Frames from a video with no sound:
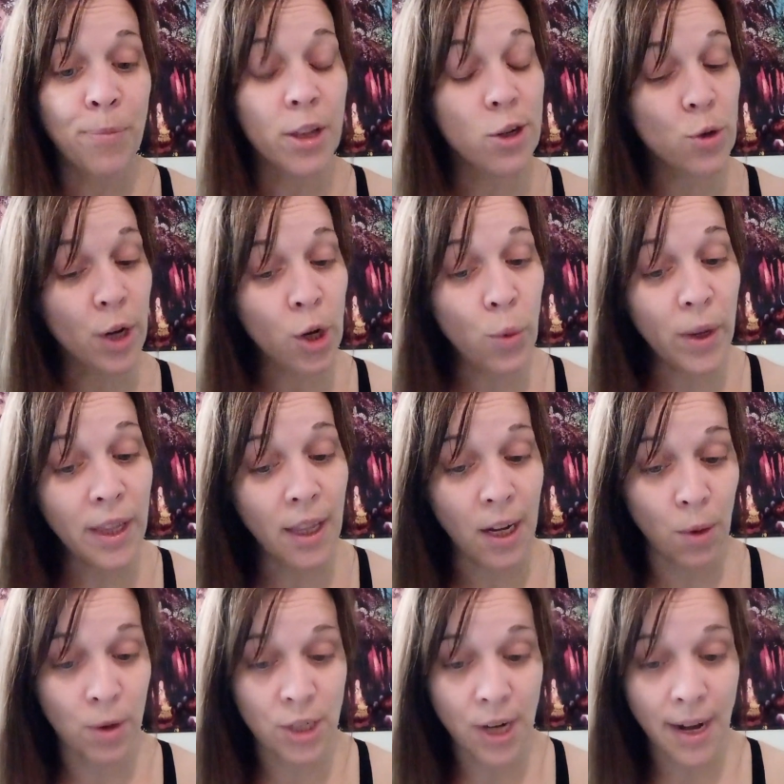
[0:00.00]
The
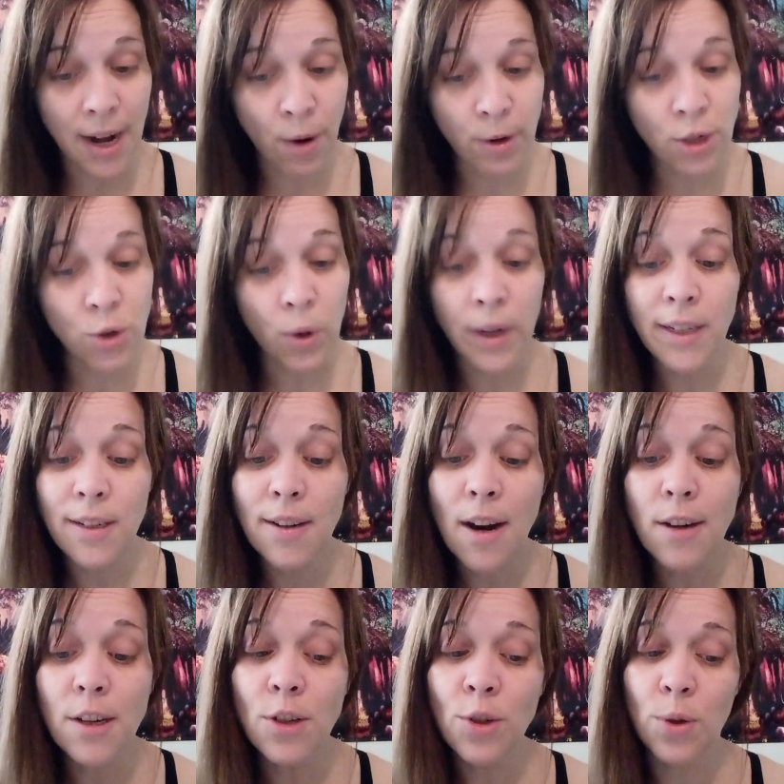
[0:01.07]
tranquillity which I now enjoyed did
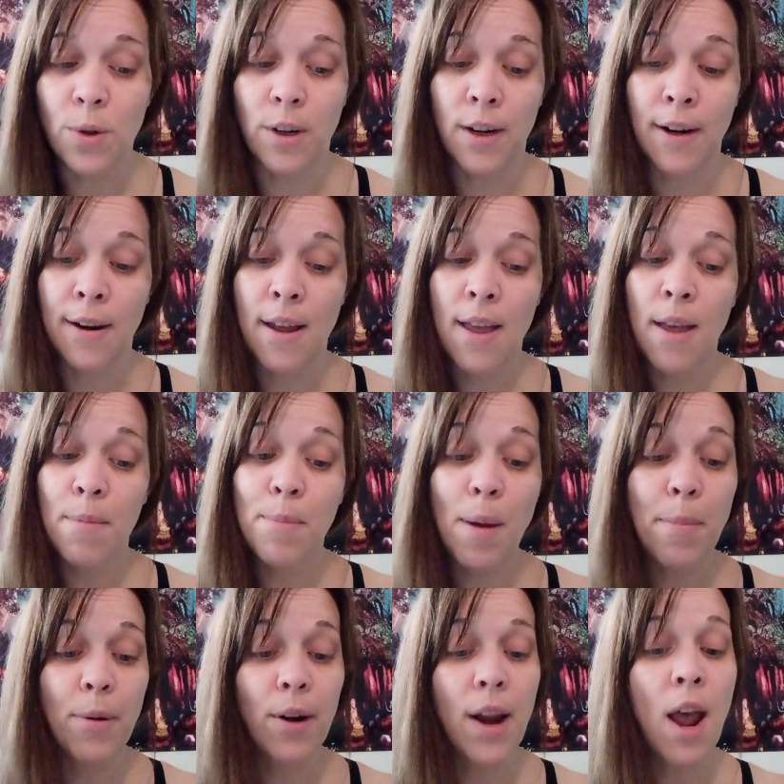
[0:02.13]
not endure.
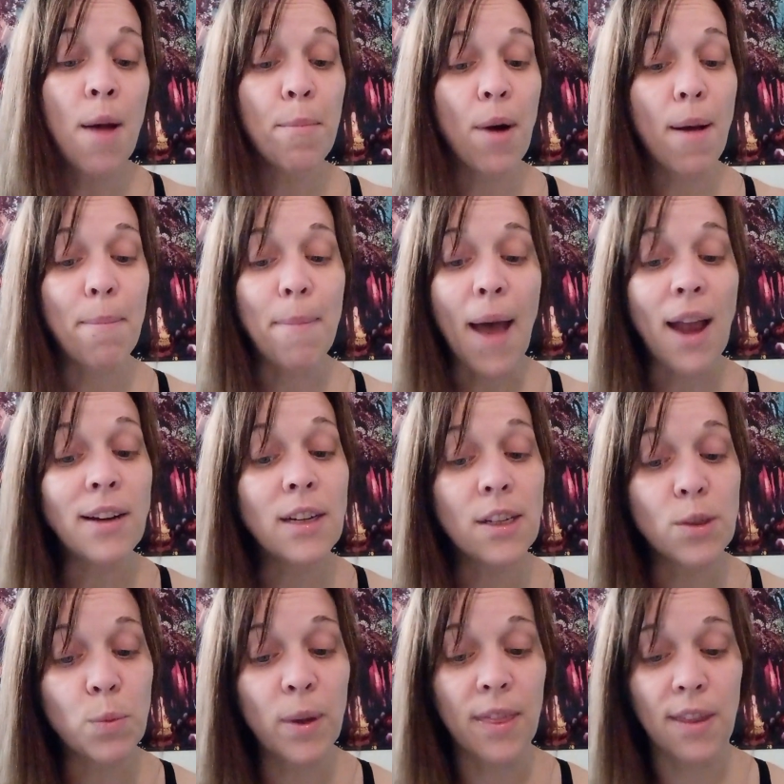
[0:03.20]
Memory brought
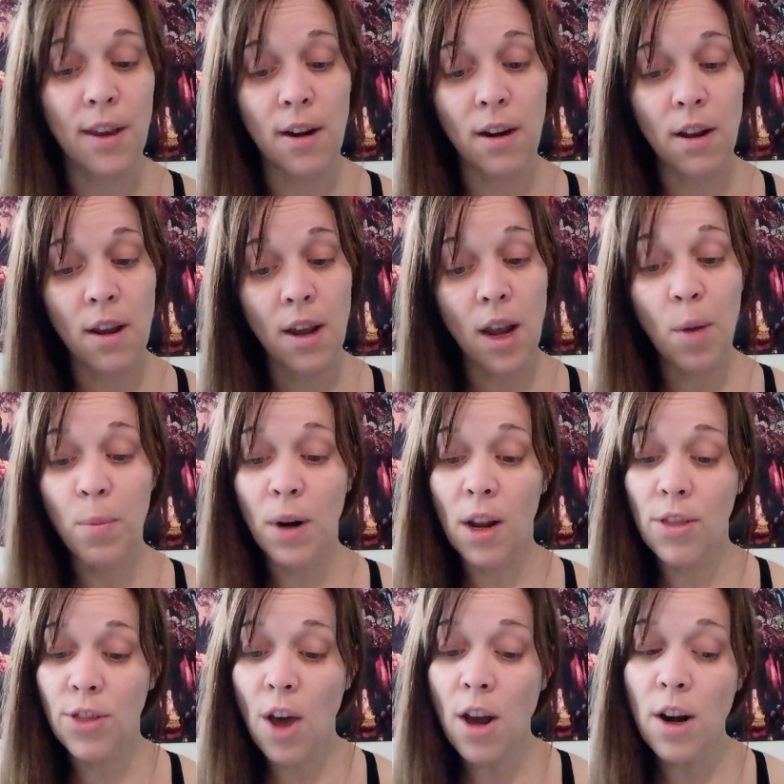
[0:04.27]
madness with it. When
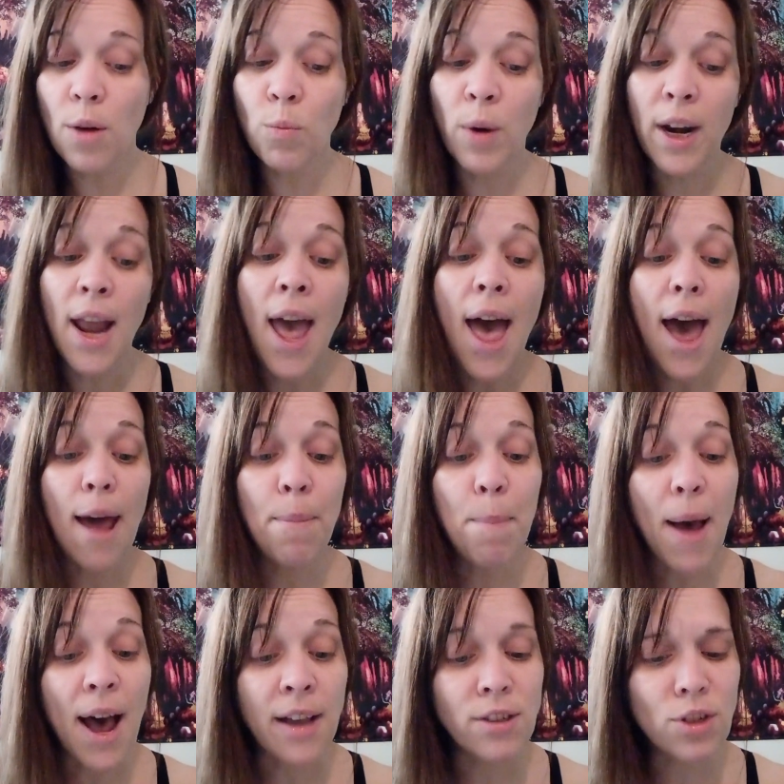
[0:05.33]
I thought on what had
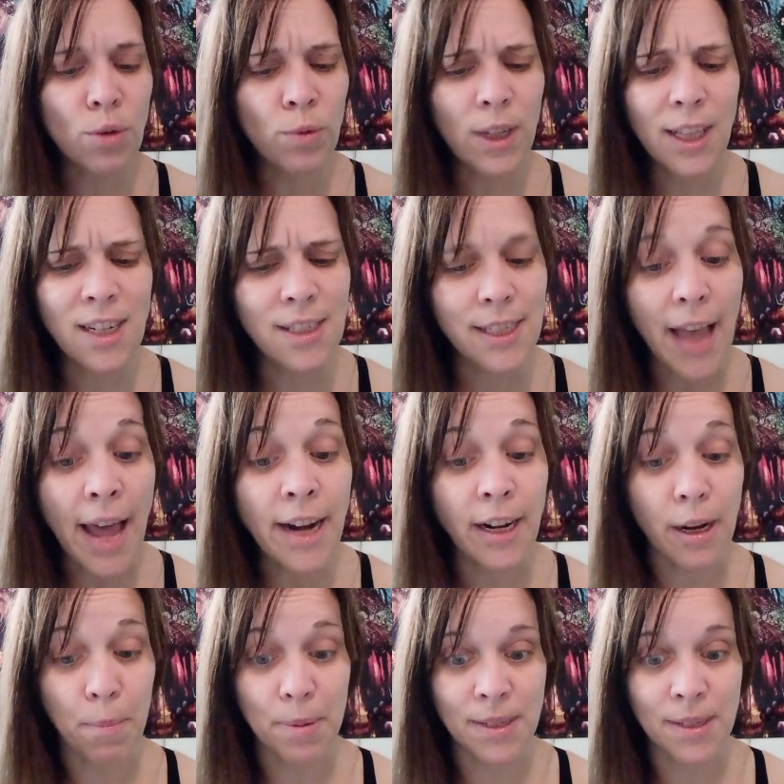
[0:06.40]
passed, a real insanity